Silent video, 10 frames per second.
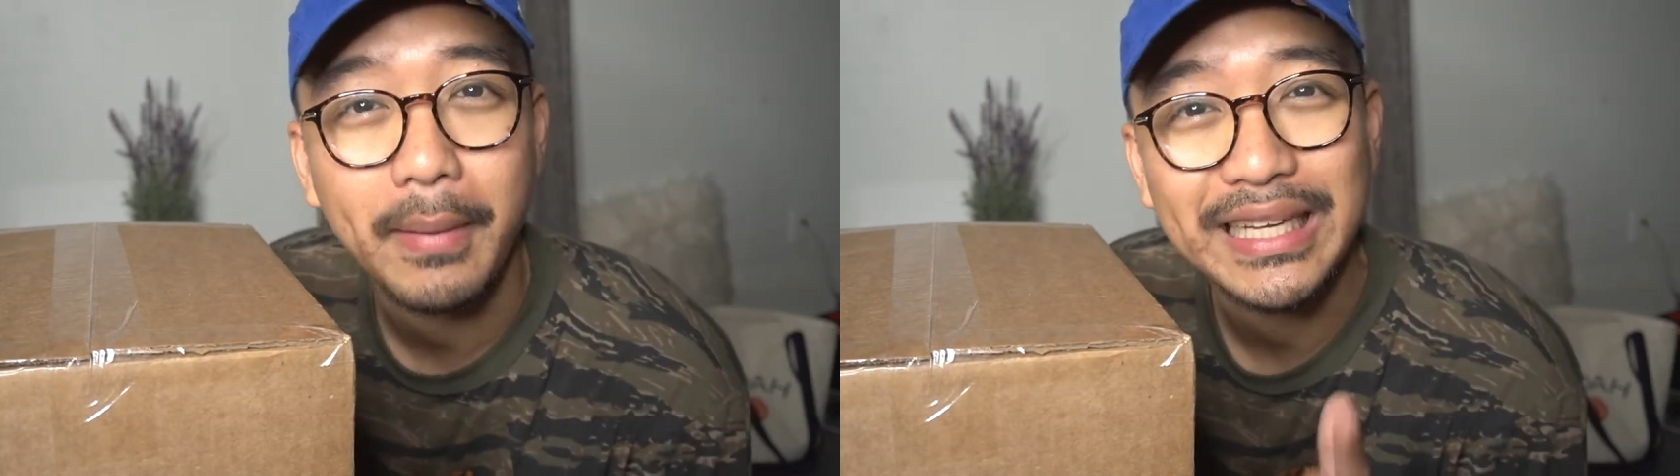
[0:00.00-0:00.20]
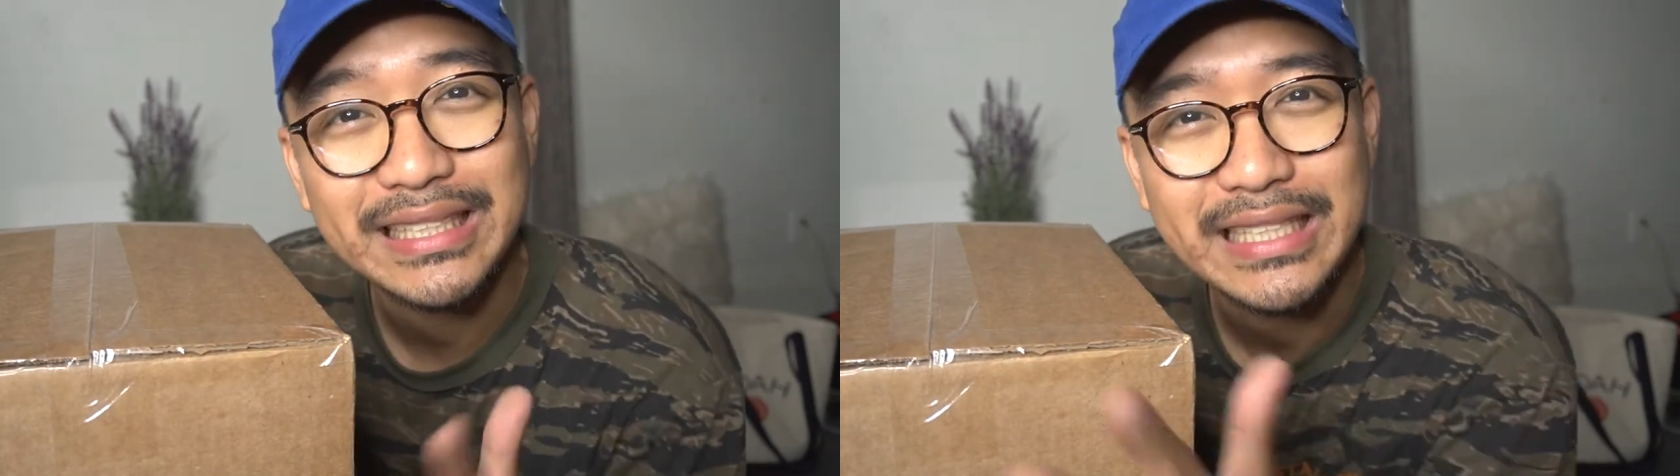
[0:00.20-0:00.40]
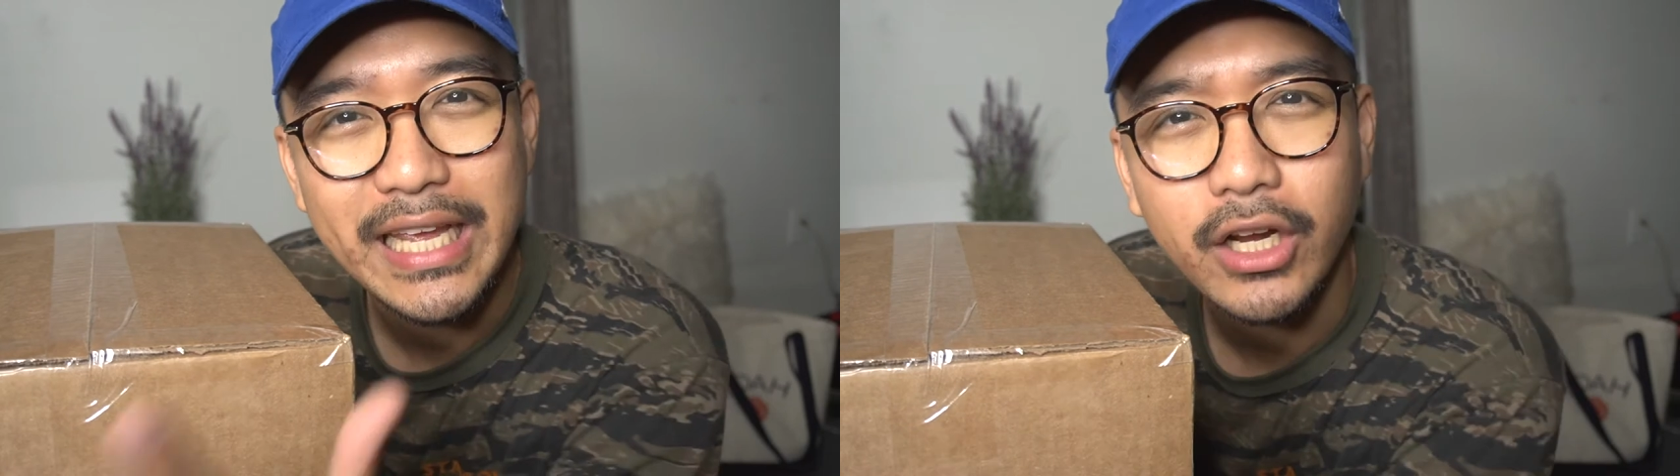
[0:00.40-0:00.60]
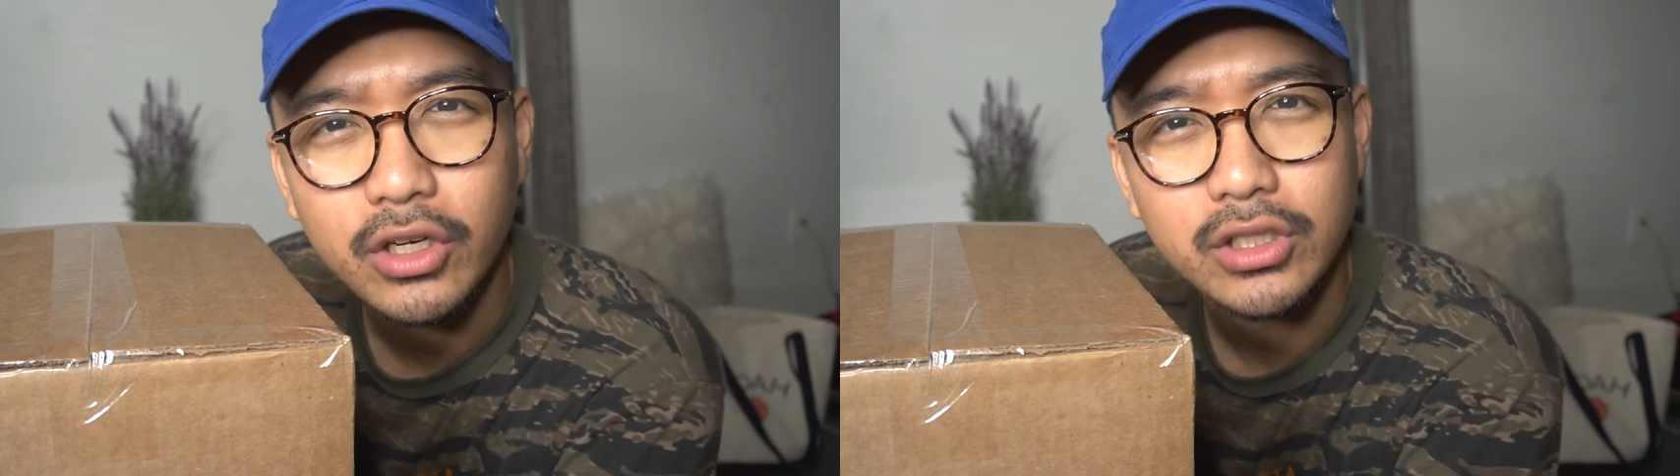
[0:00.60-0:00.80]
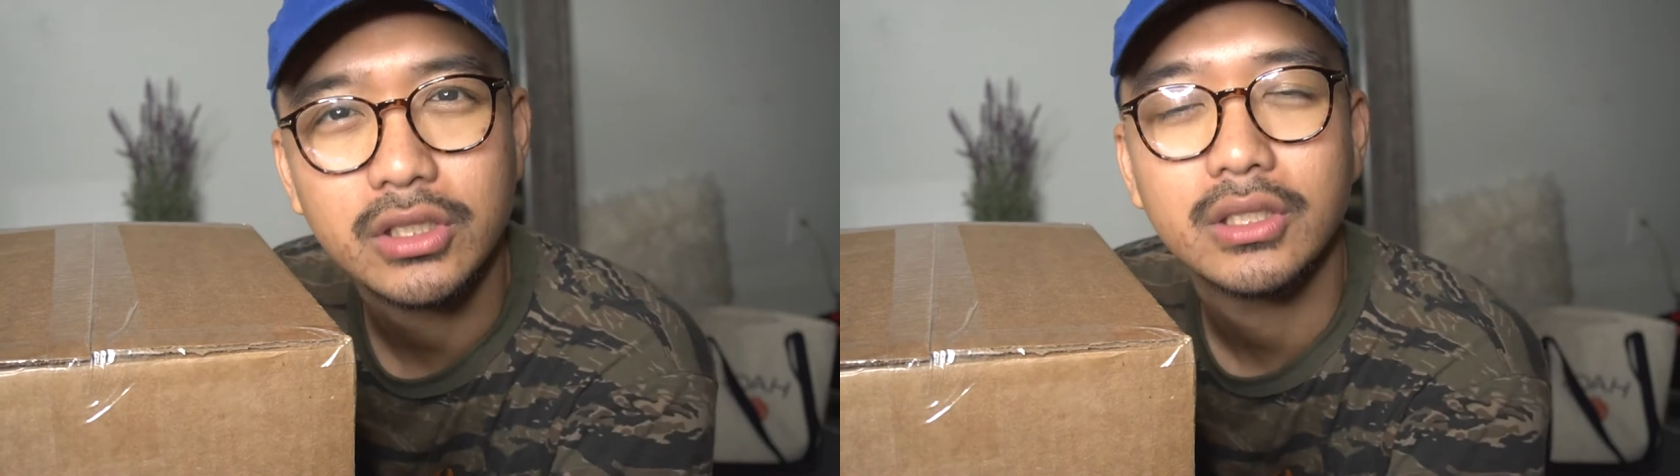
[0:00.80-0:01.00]
my
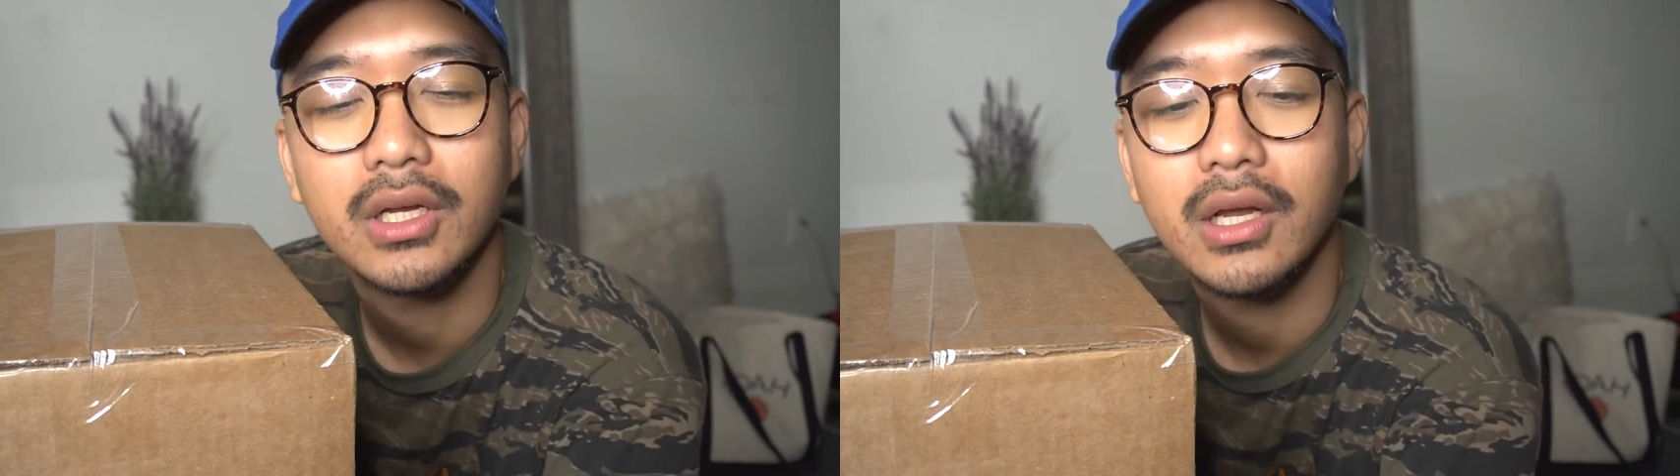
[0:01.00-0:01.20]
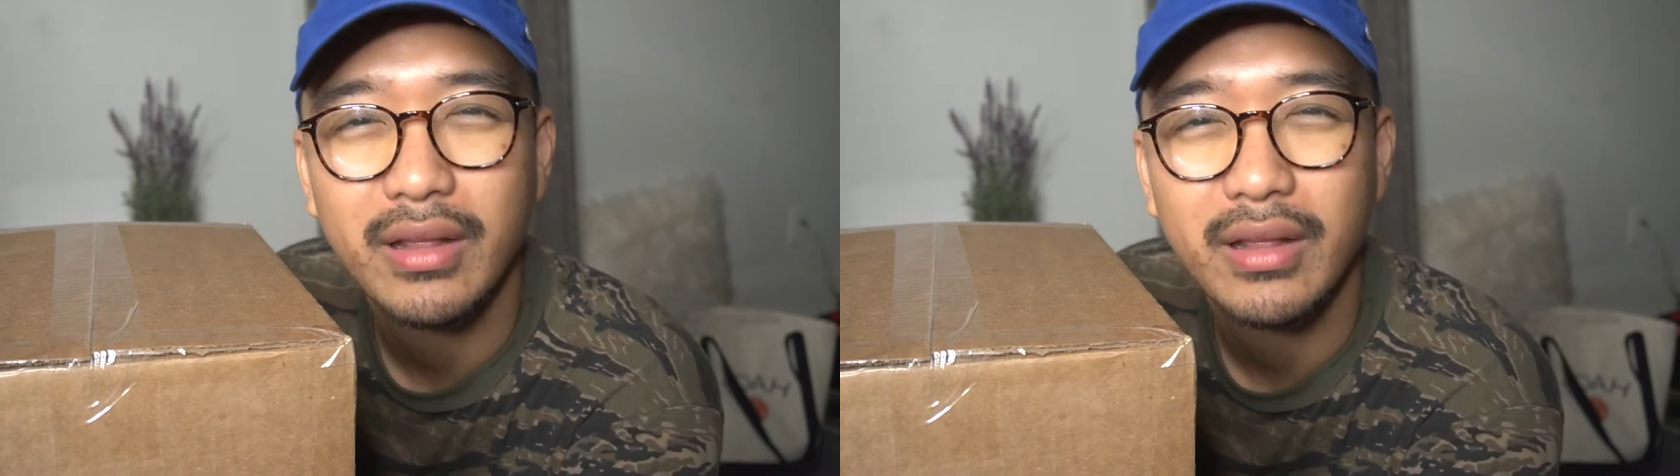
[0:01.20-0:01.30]
sneakers